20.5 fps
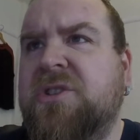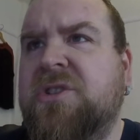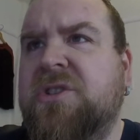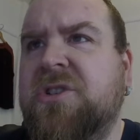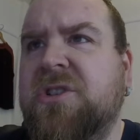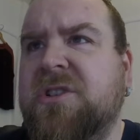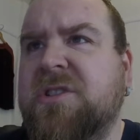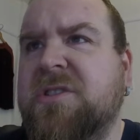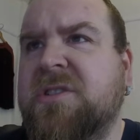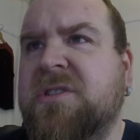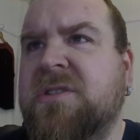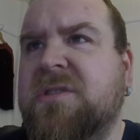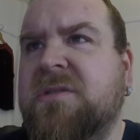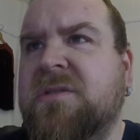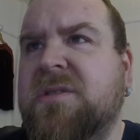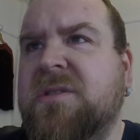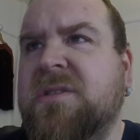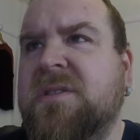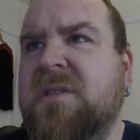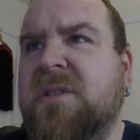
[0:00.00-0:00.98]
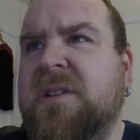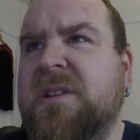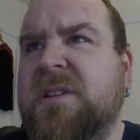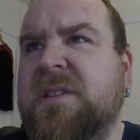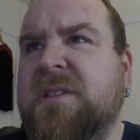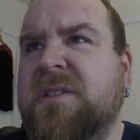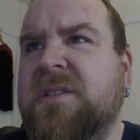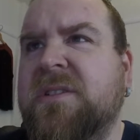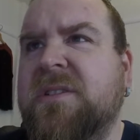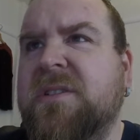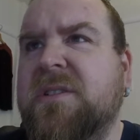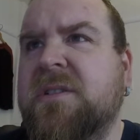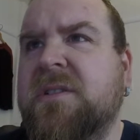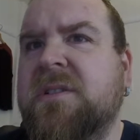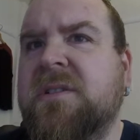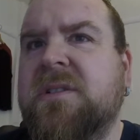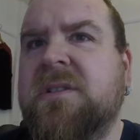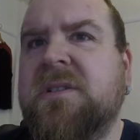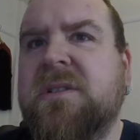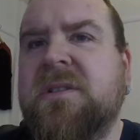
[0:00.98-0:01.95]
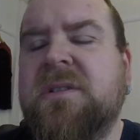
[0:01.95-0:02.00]
just decided to
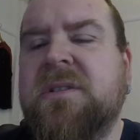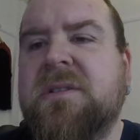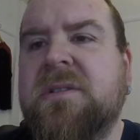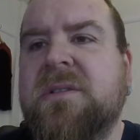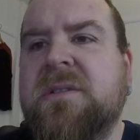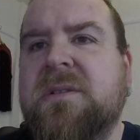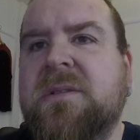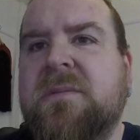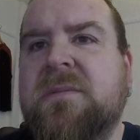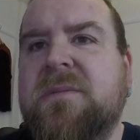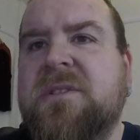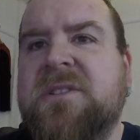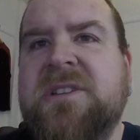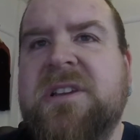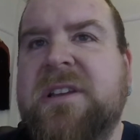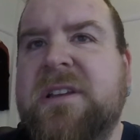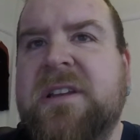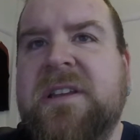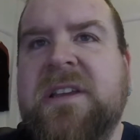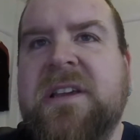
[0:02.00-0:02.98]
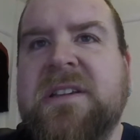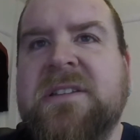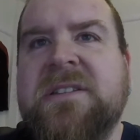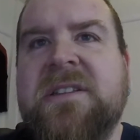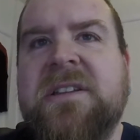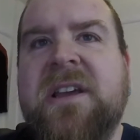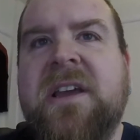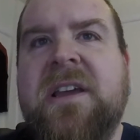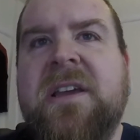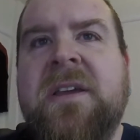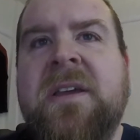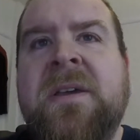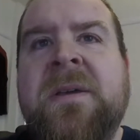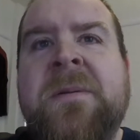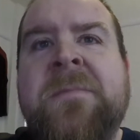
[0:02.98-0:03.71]
send it yesterday.